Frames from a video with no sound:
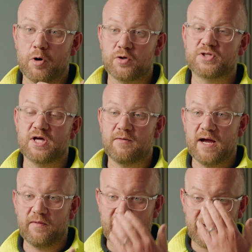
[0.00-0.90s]
products that are
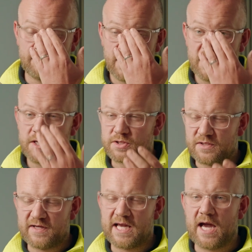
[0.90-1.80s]
out there. So
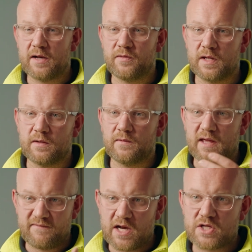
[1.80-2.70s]
if you kind of think
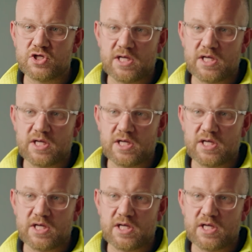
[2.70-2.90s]
Give Energy,